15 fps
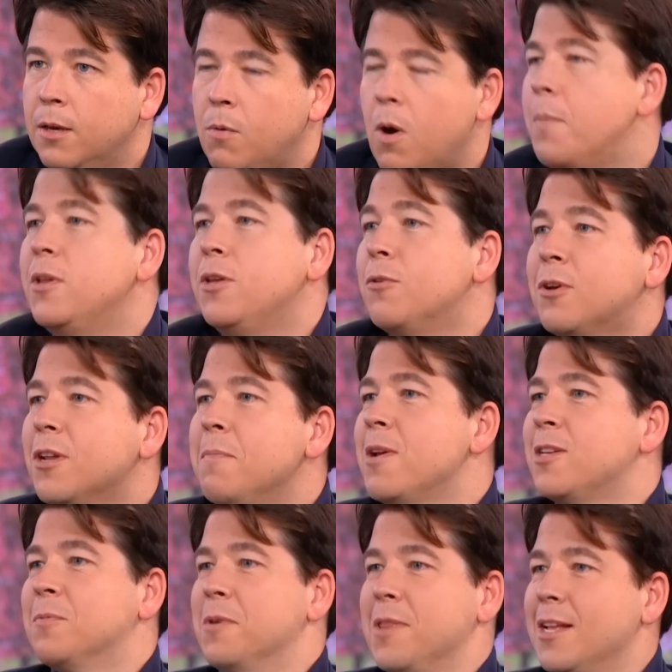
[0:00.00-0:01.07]
Well, I mean, you can
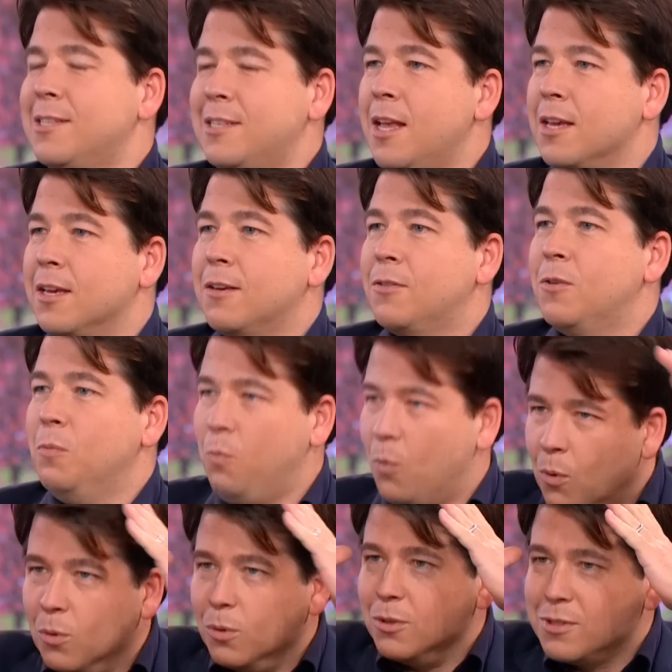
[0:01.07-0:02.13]
imagine what that's like. The
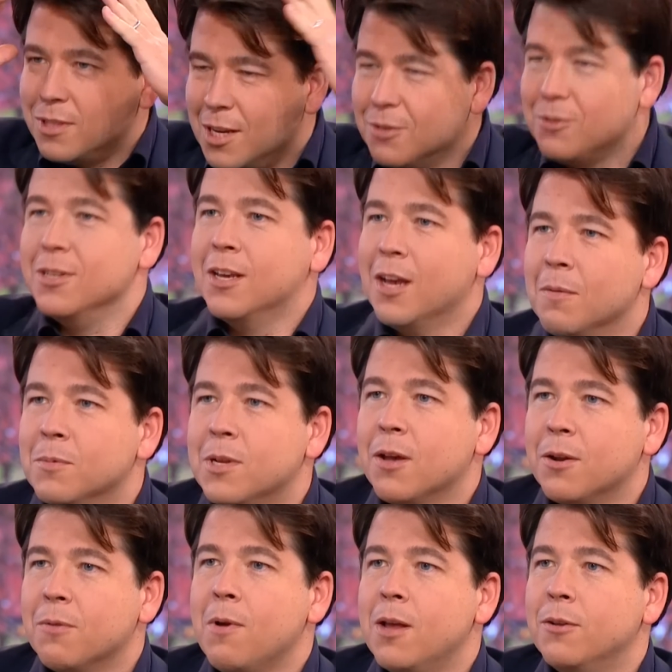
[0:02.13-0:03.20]
walls literally come
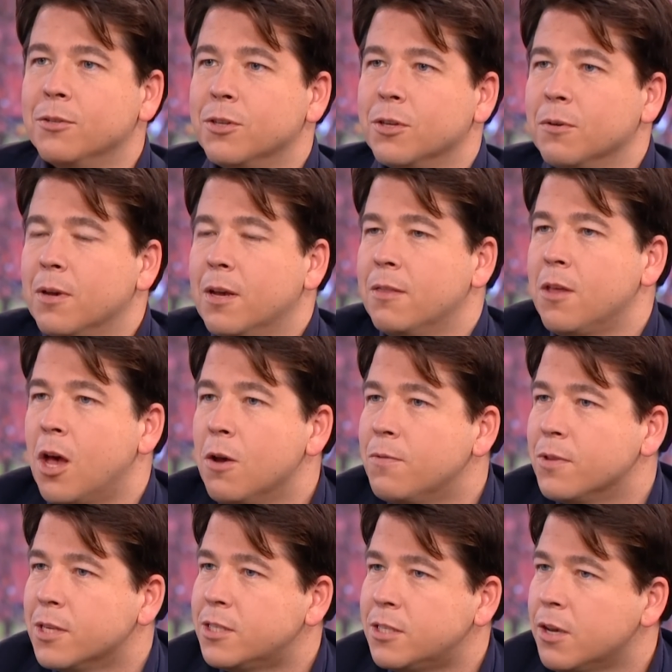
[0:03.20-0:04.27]
down around you, and
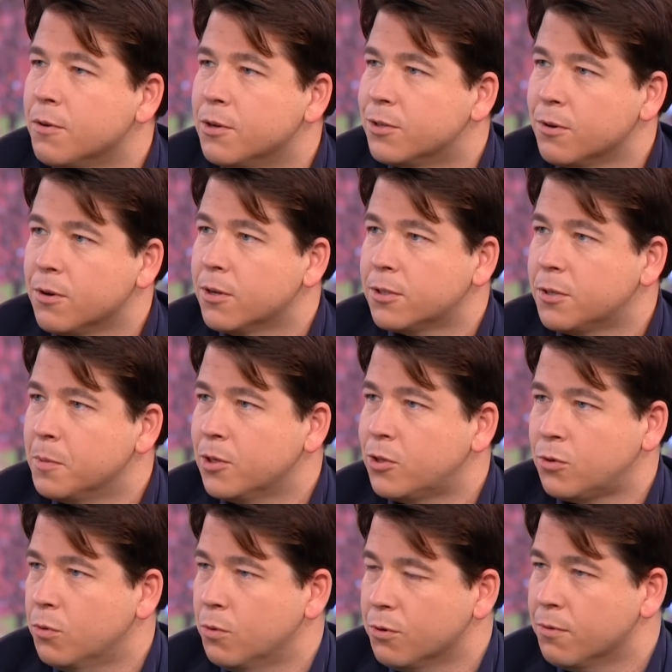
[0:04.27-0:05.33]
over the series there are some
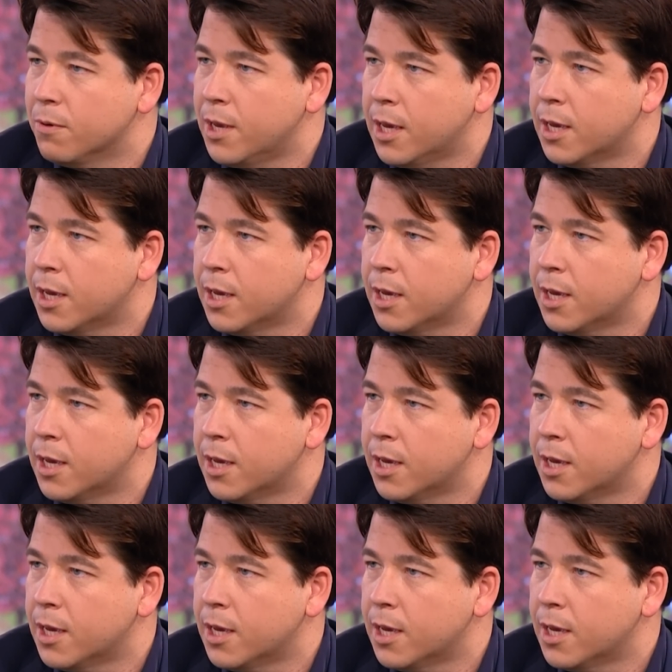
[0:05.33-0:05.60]
extraordinary